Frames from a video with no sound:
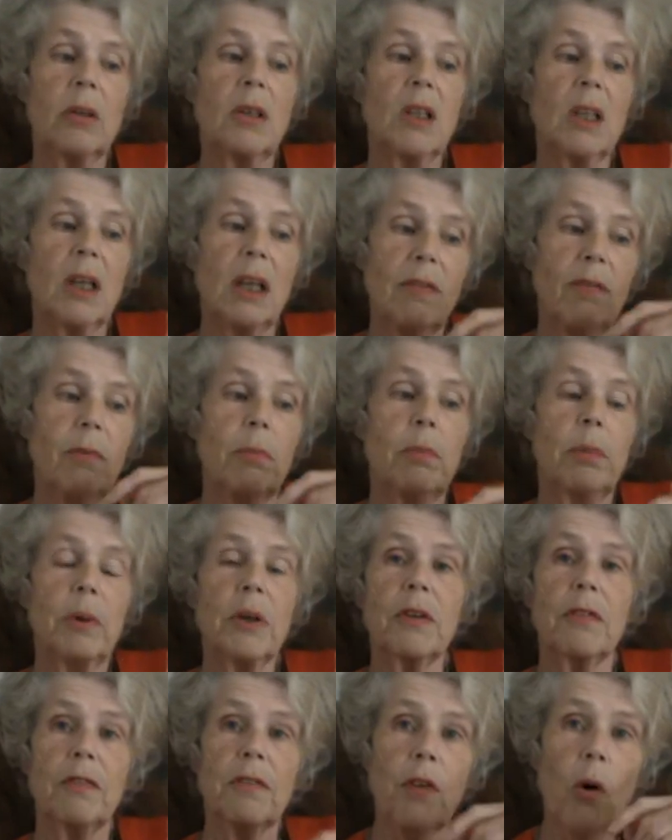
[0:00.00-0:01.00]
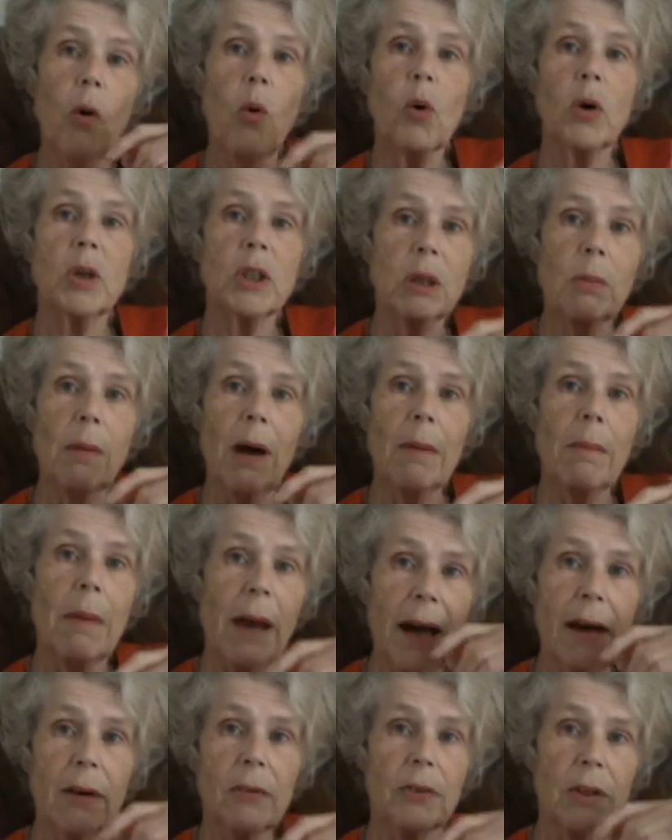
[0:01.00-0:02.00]
even put a fork to my
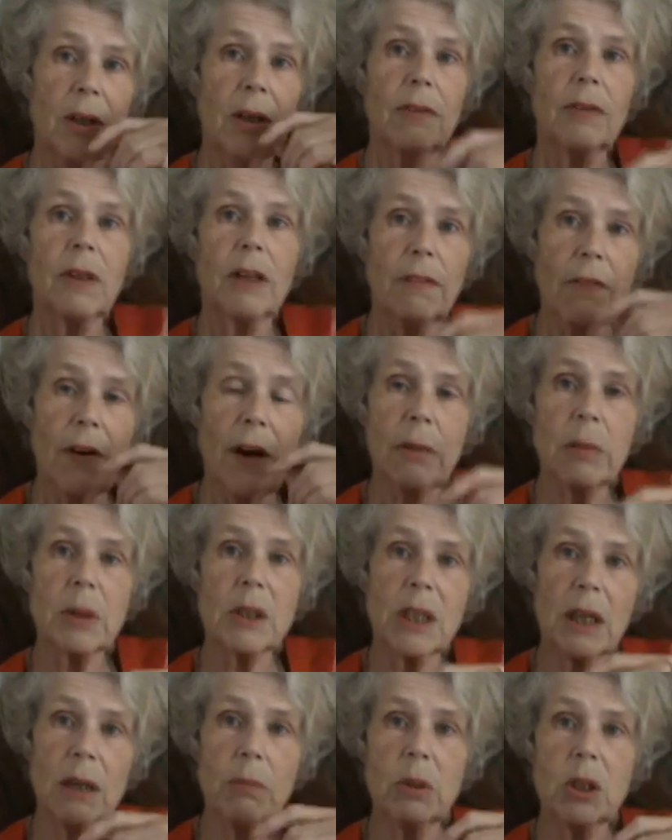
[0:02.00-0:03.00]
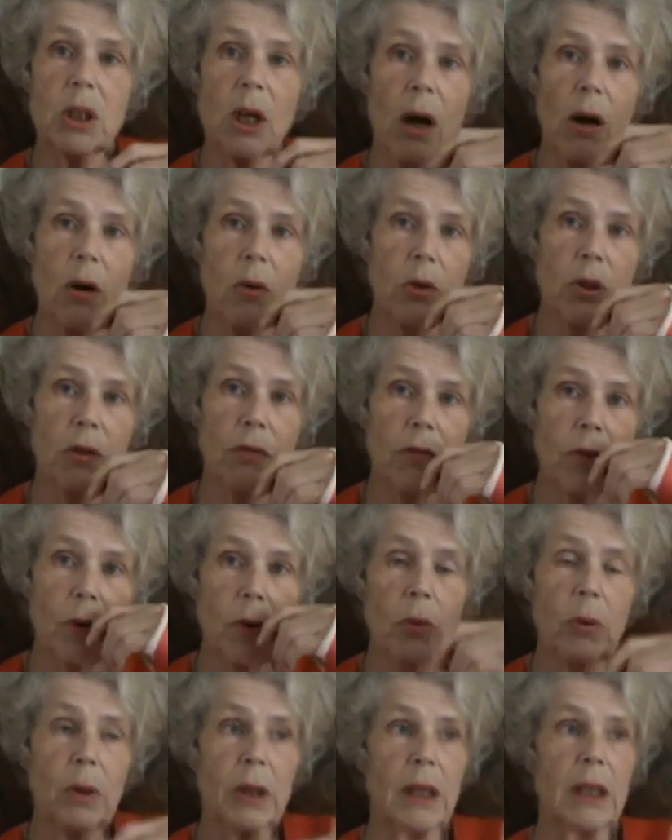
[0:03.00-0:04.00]
mouth, even if I was able to hold a
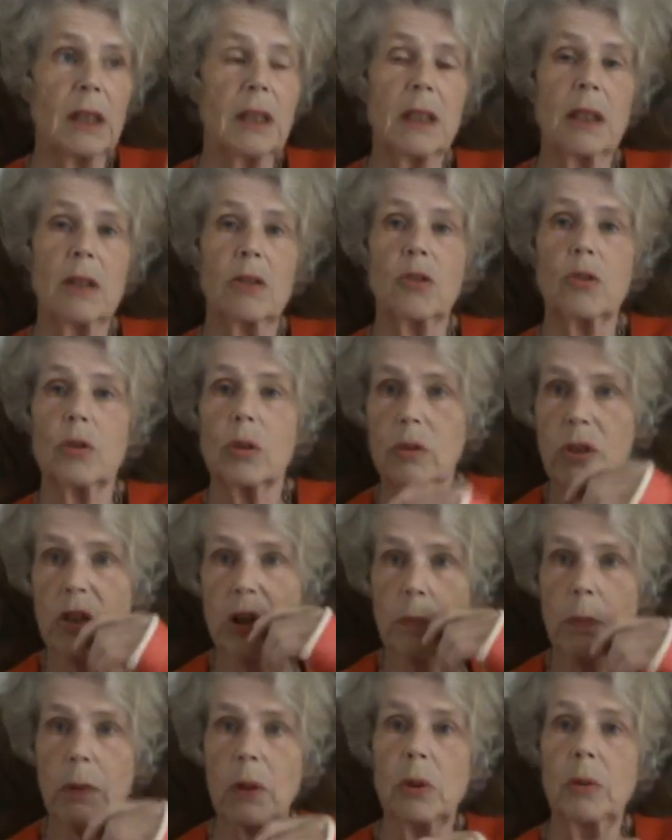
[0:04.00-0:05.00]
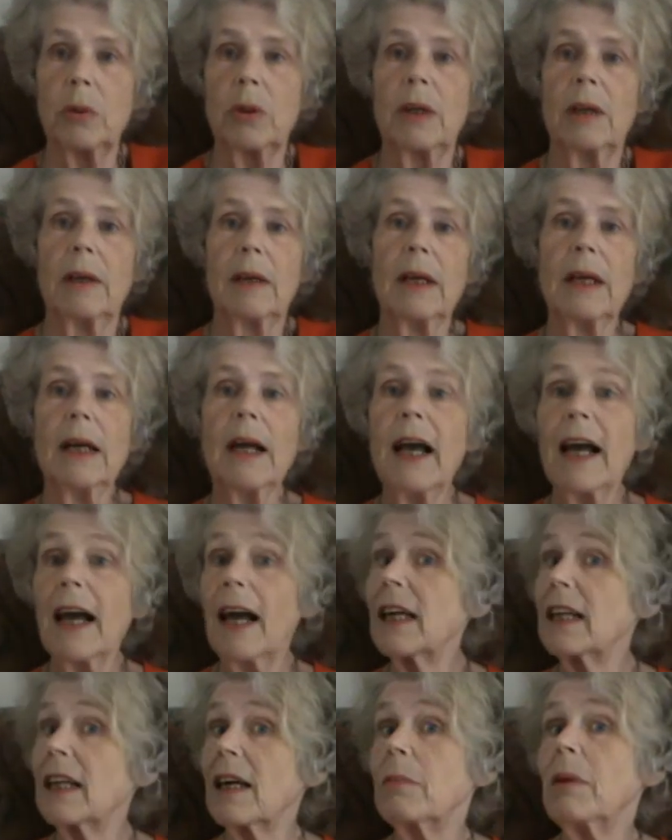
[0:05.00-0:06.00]
fork, etc., or a spoon.
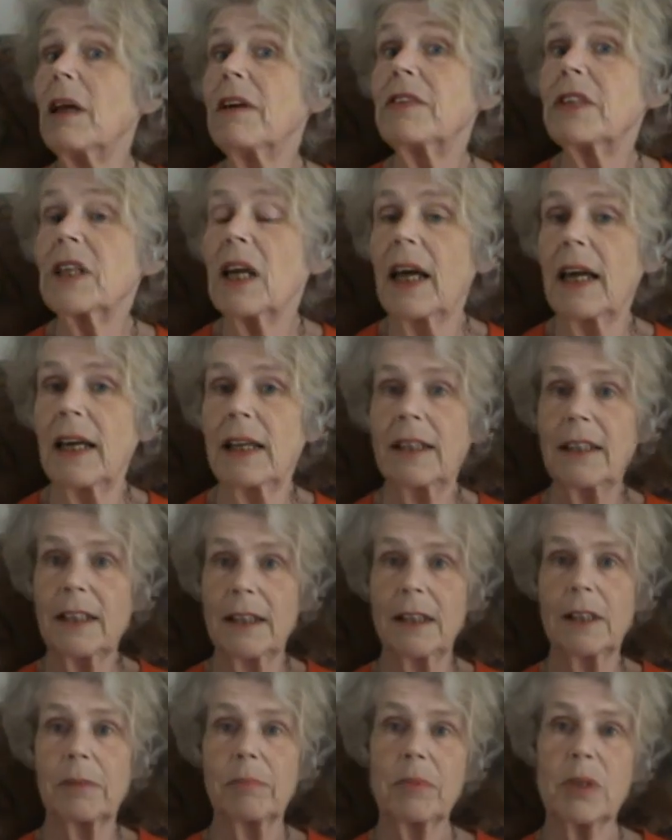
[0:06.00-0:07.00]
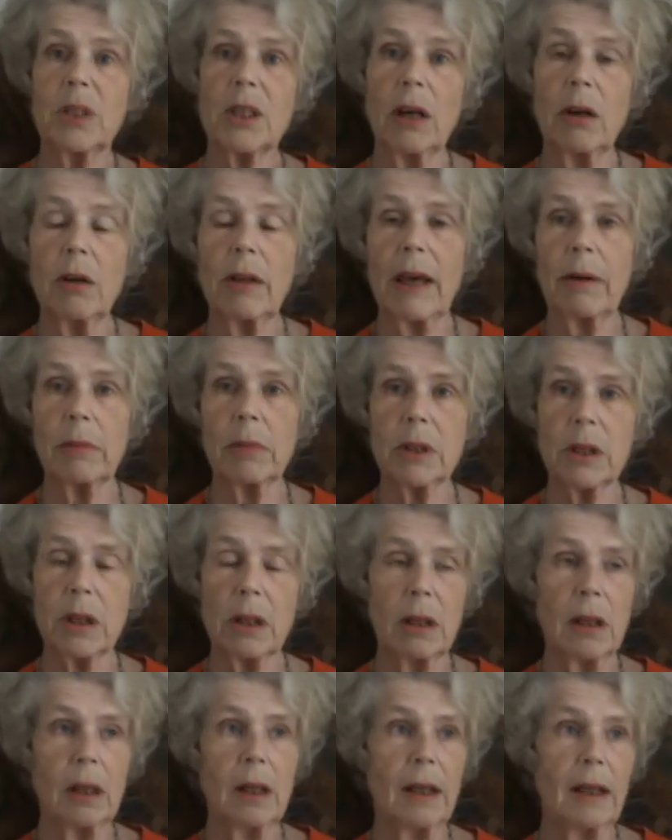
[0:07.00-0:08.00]
And I'm left-handed, so that was
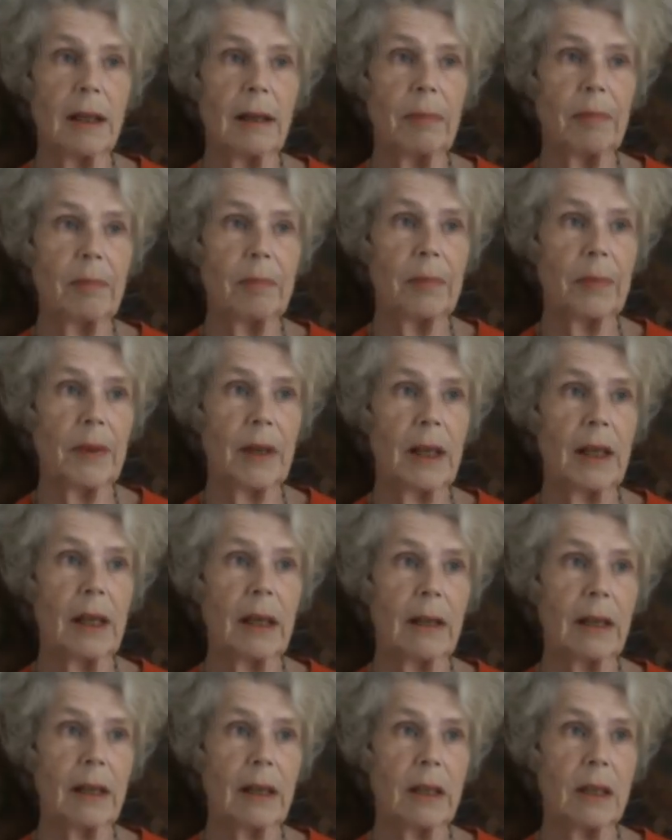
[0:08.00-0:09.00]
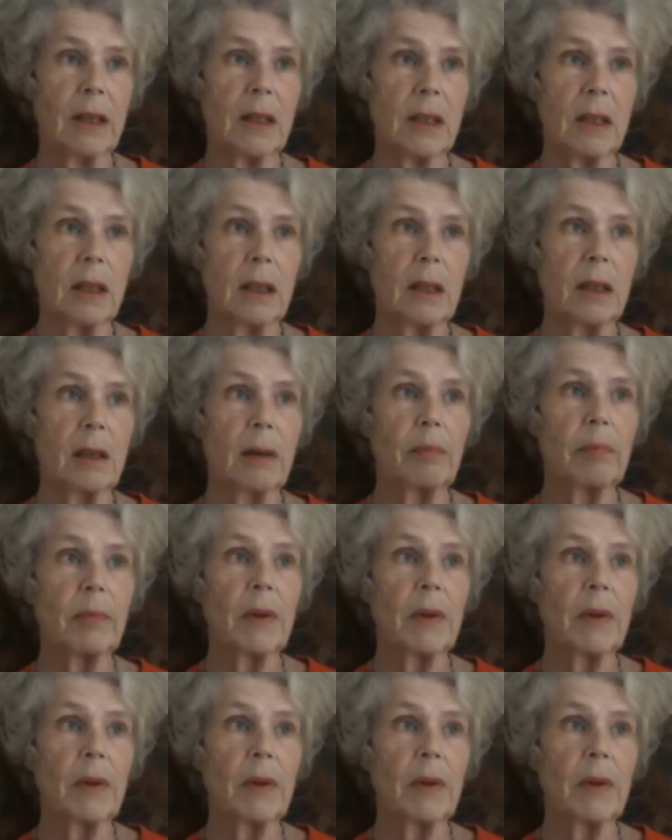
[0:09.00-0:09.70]
another concern.